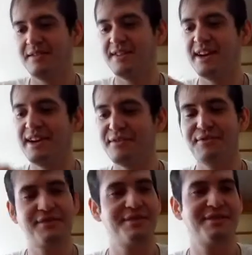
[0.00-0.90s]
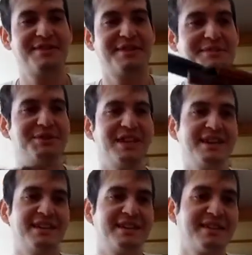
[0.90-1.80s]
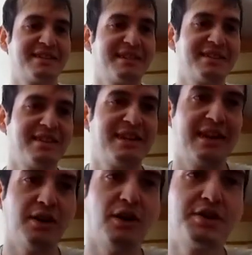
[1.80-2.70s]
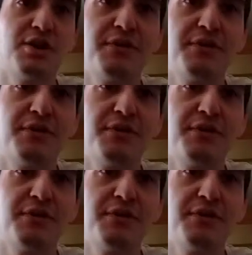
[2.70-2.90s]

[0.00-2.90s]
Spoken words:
knife, and machete. And also,